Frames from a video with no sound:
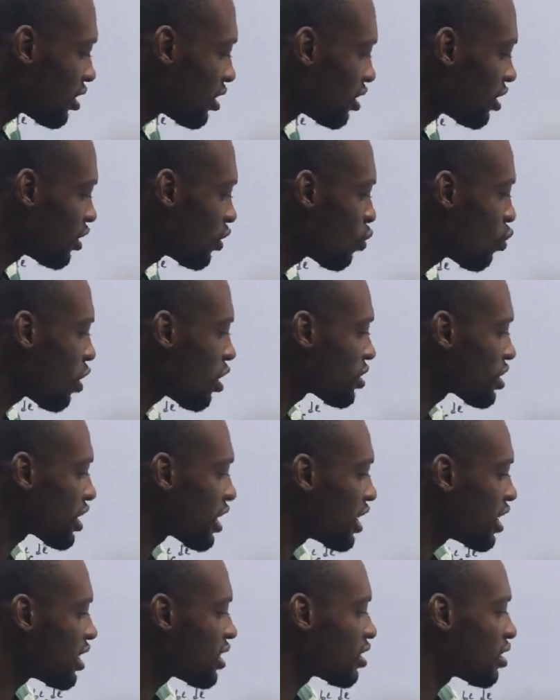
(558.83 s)
Is equals
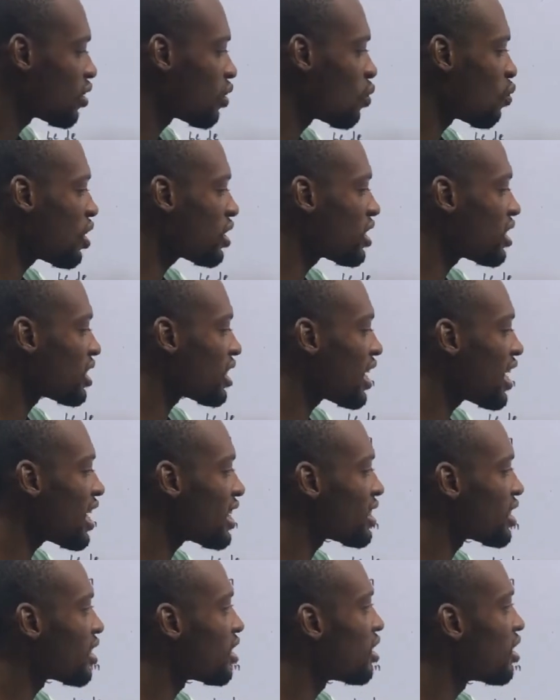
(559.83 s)
s. What is
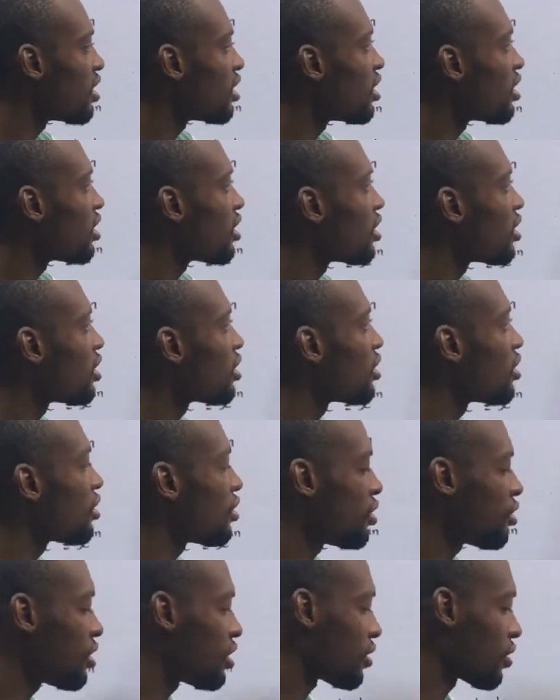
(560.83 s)
s?
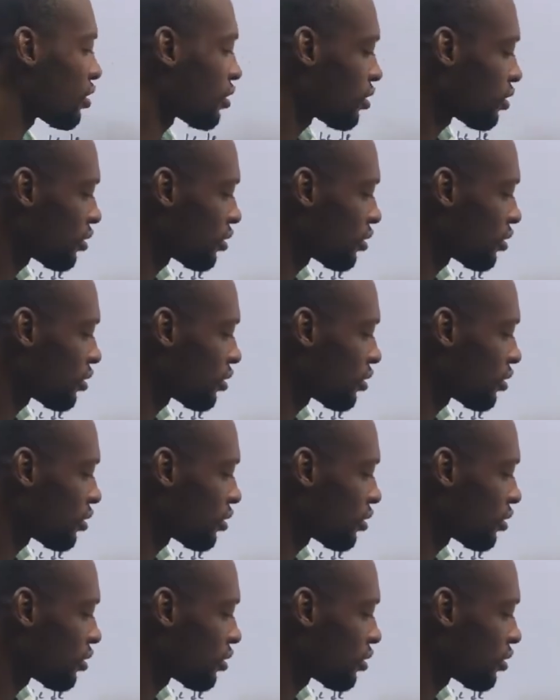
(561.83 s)
3.